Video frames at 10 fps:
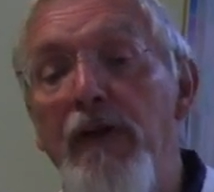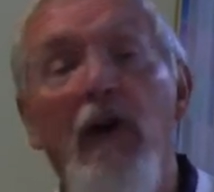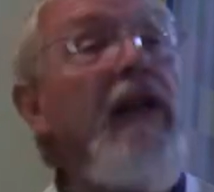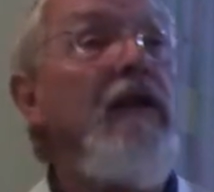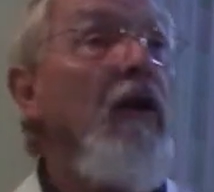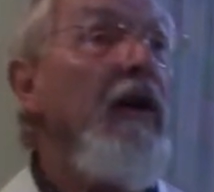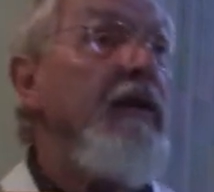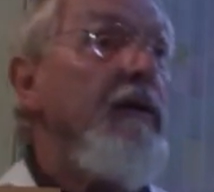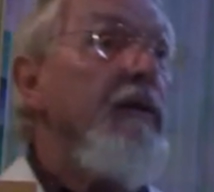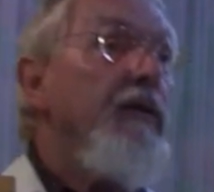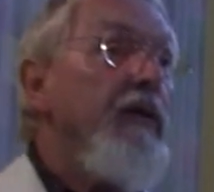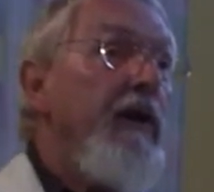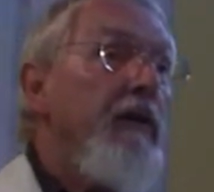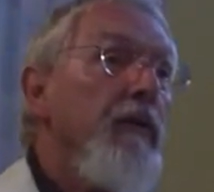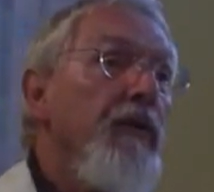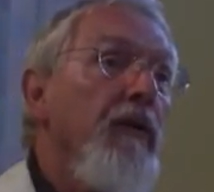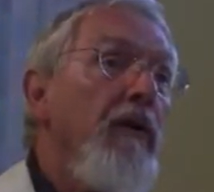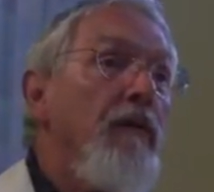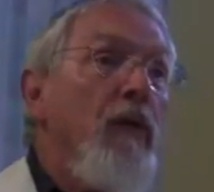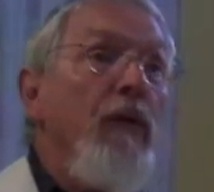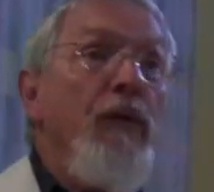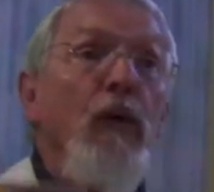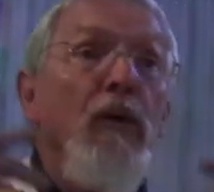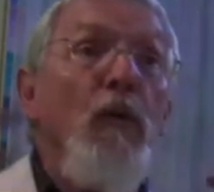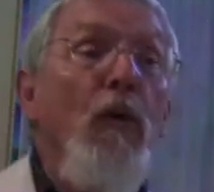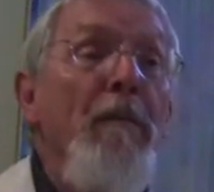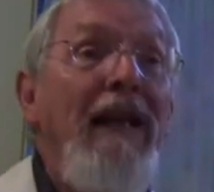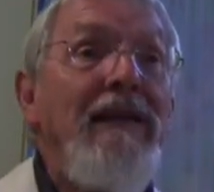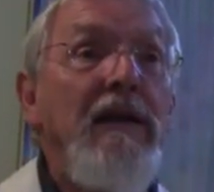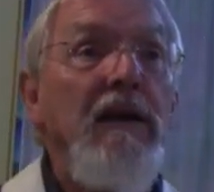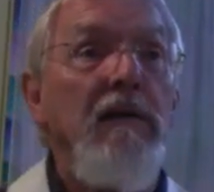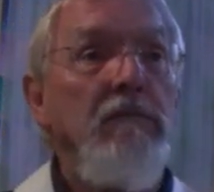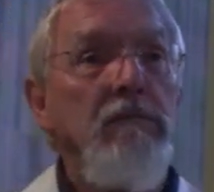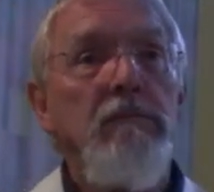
not enlightened, it also involves all the more mental